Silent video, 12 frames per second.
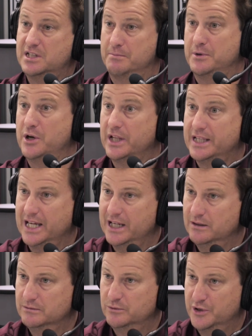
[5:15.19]

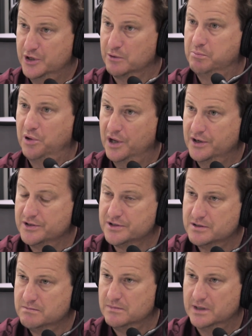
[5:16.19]
communicate with your
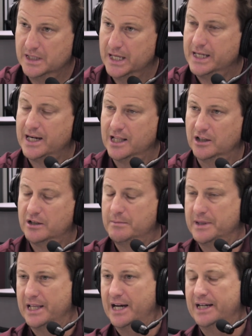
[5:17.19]
players and, and kind of look
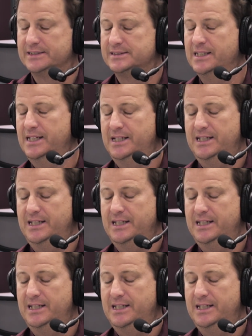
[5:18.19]
them in the eyes.